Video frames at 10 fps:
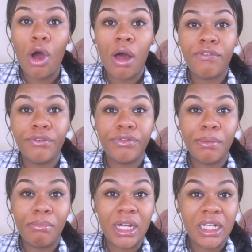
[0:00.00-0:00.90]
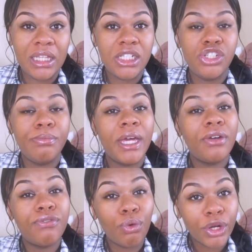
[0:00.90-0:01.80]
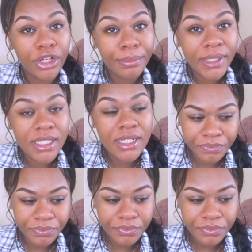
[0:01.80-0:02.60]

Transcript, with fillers: off of the money that you make for your business,